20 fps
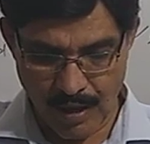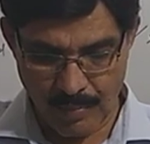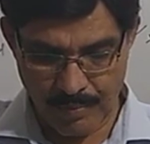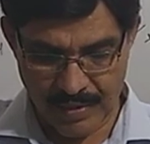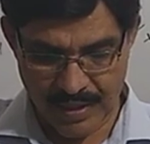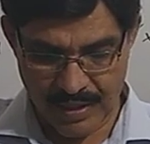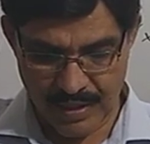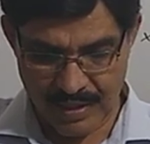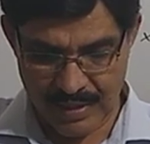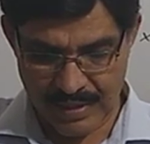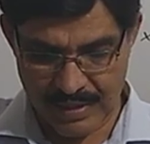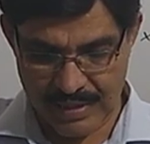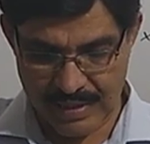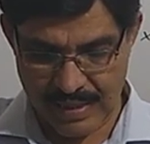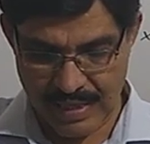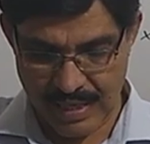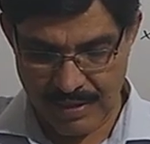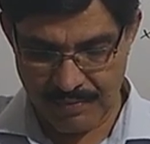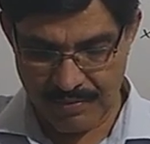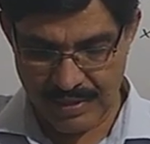warm air
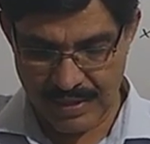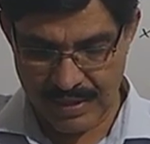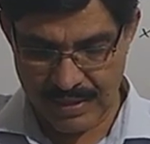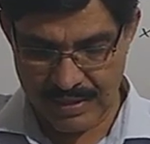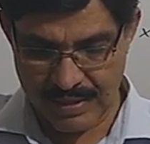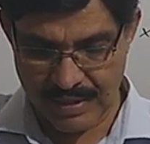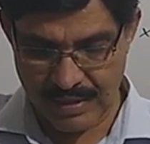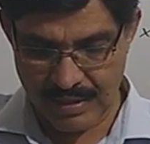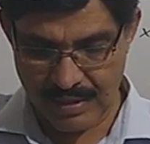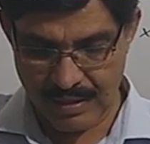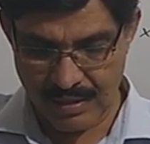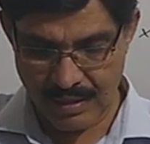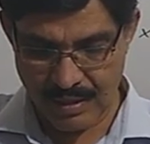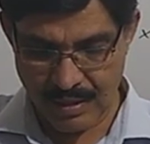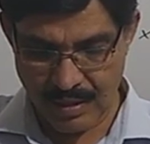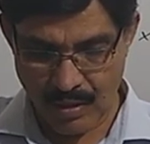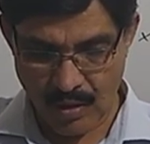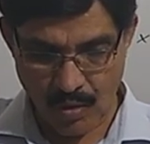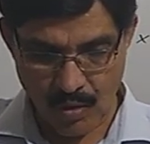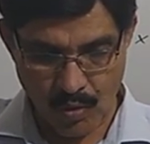is heavier
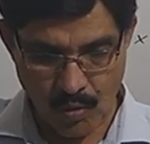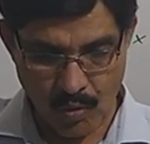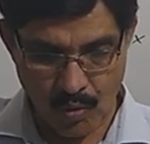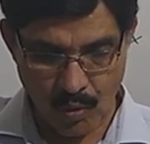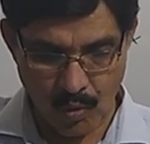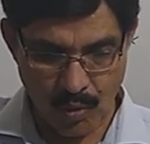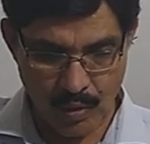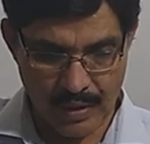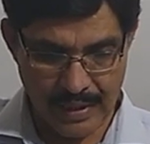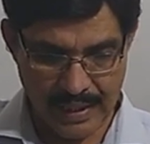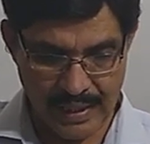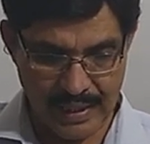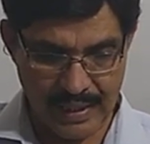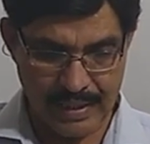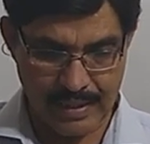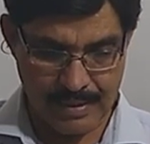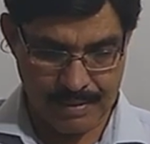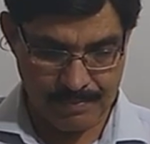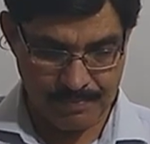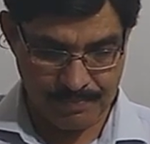than cold
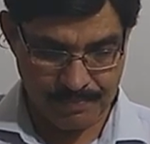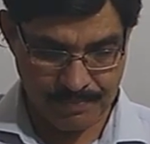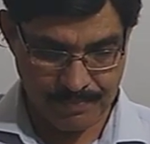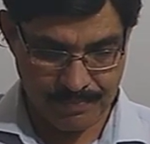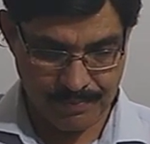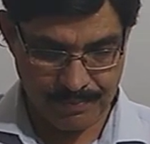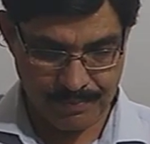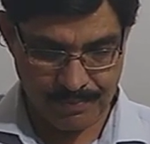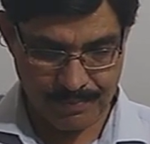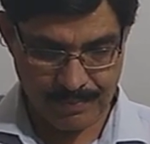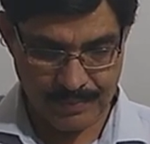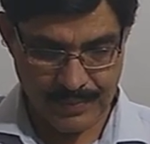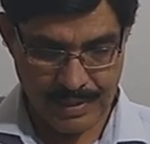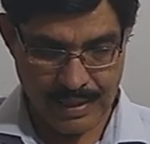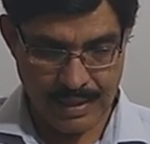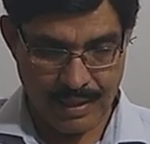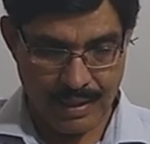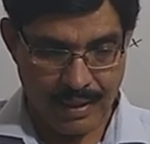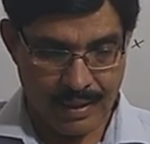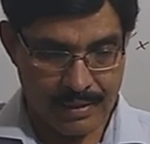air.
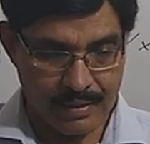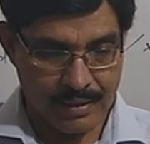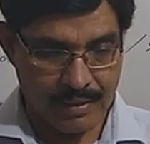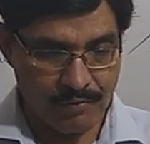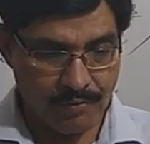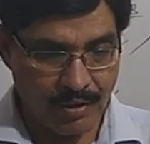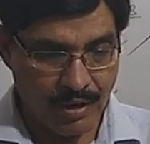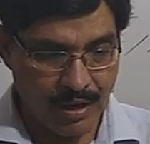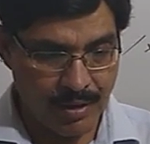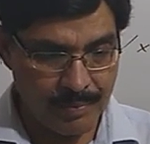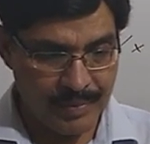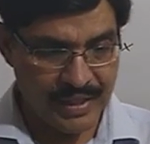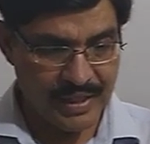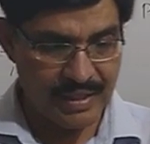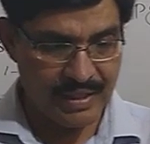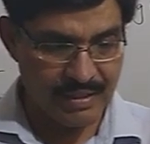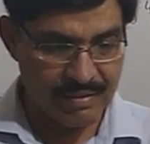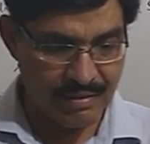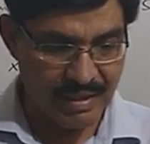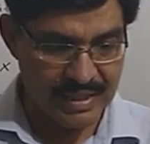The
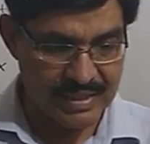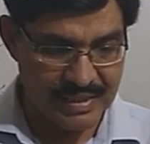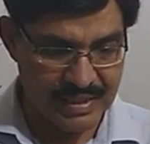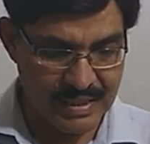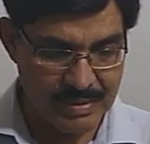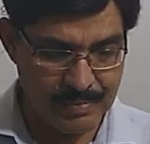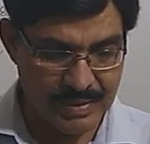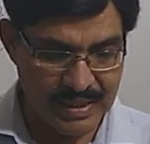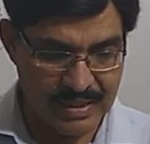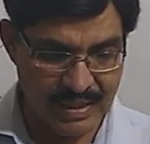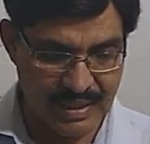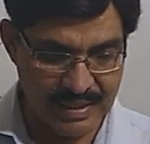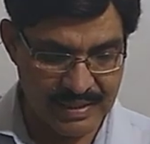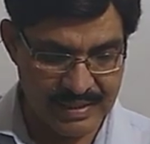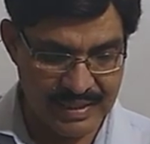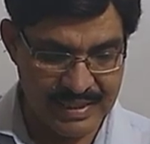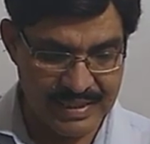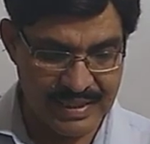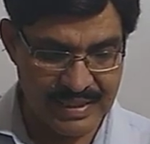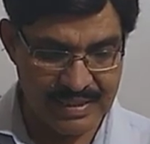warm air rises
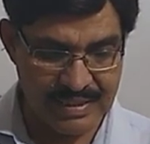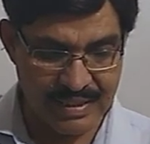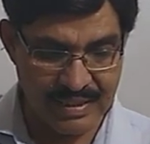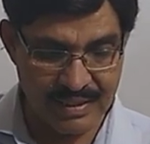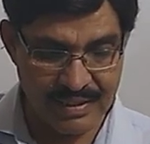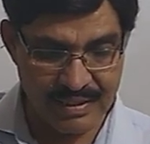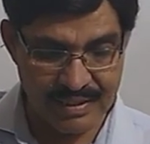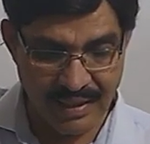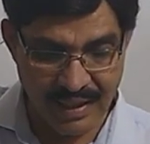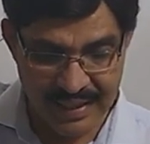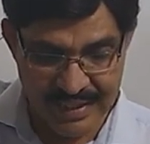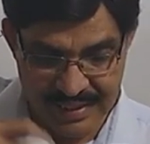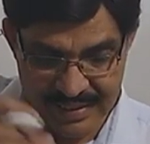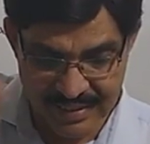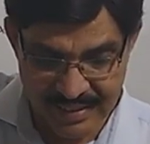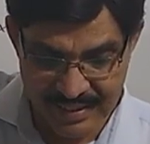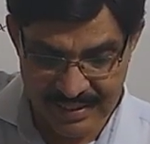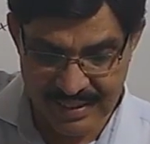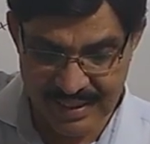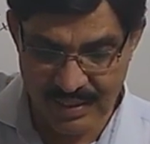because it is
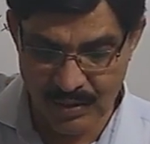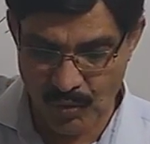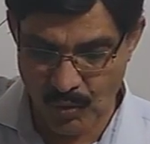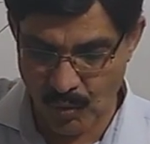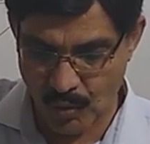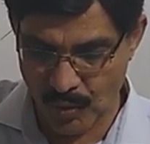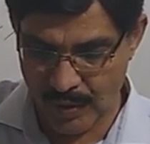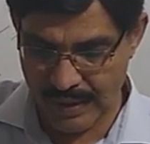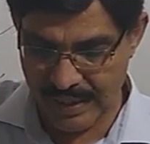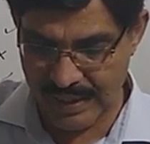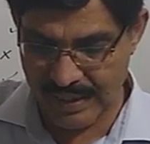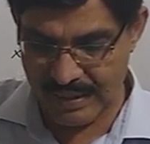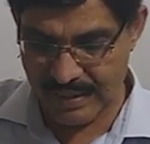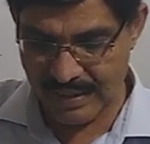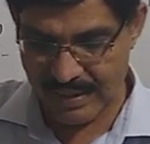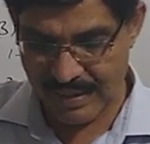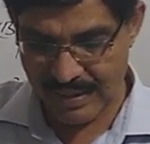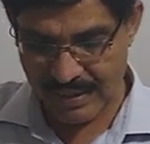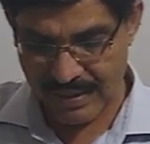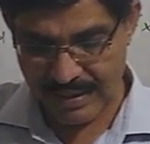lighter than cold
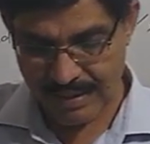air.